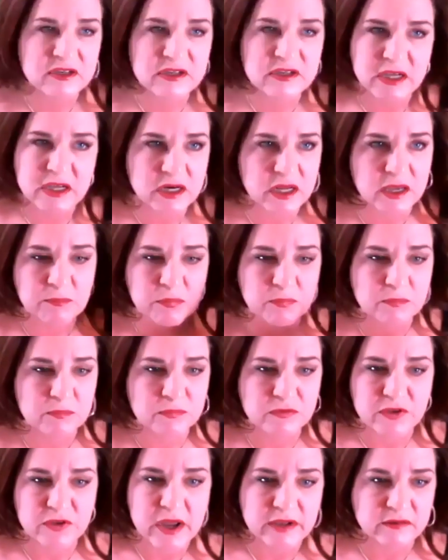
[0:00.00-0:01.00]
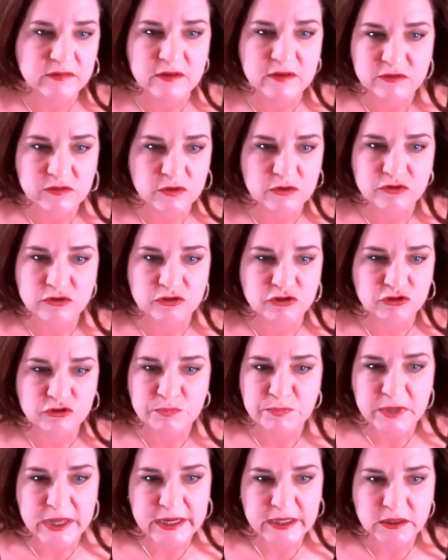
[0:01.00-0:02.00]
DNA signs, because those are
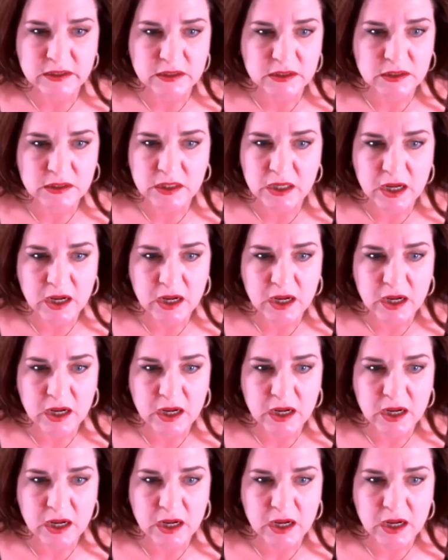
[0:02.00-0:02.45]
just blatant.